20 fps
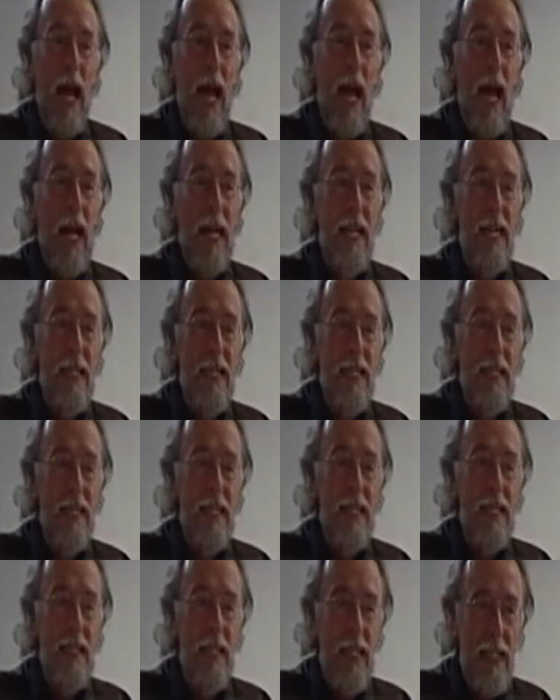
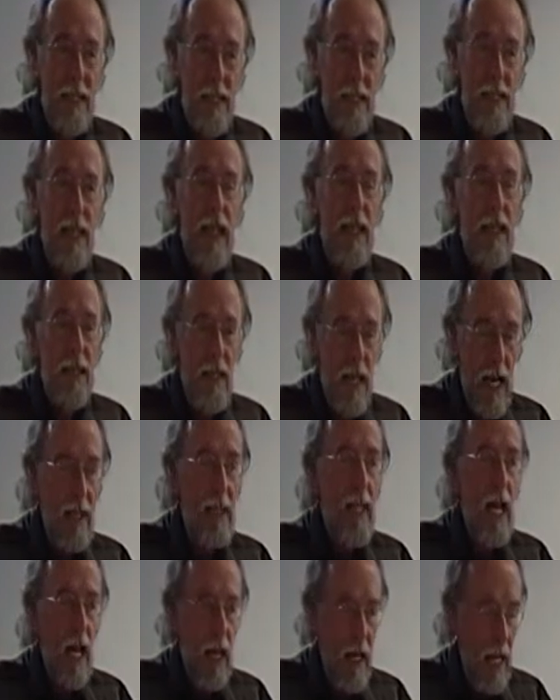And yes,
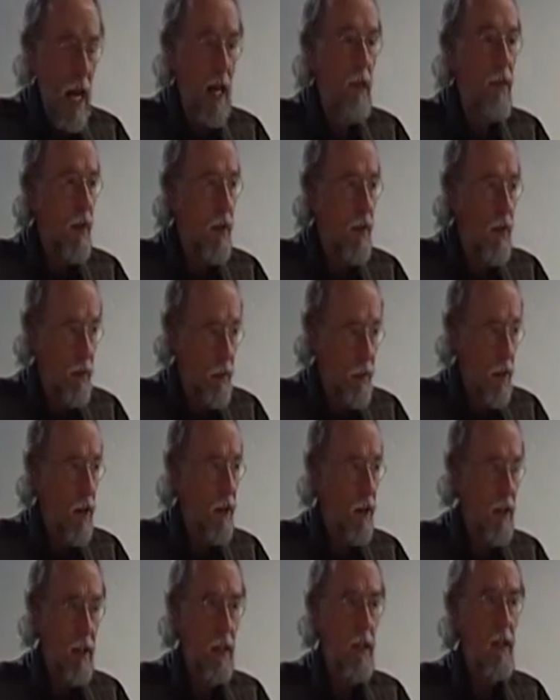and had this
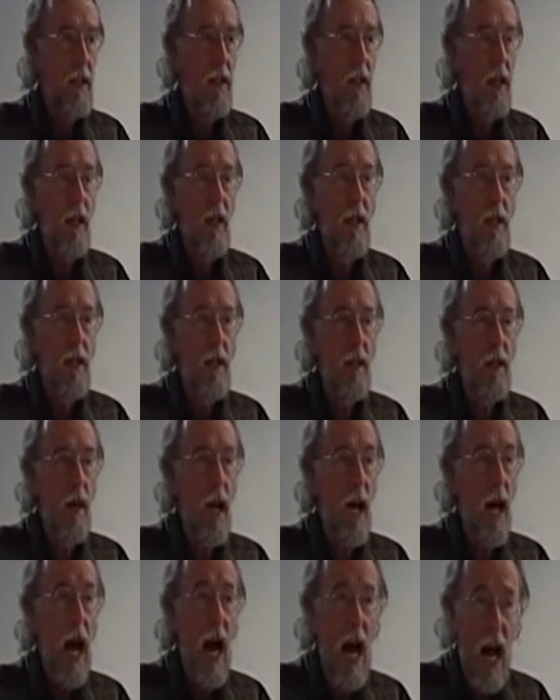very
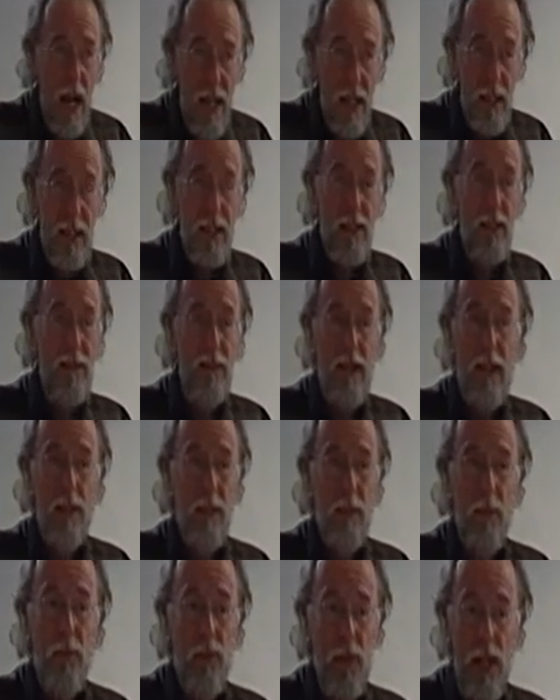highly
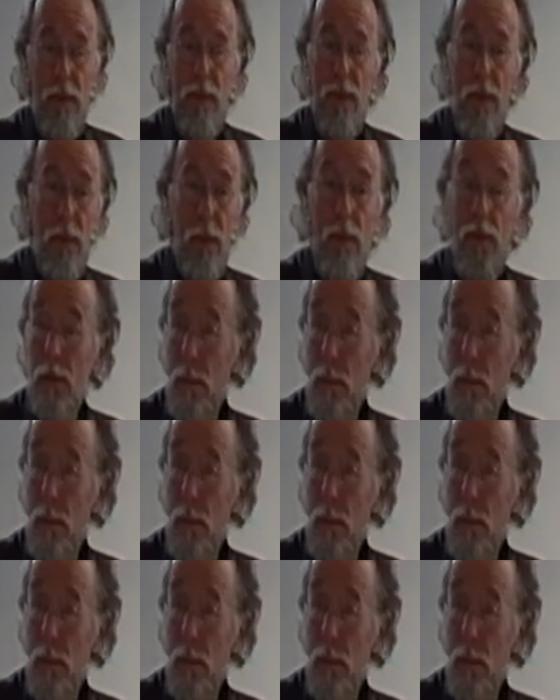developed sense of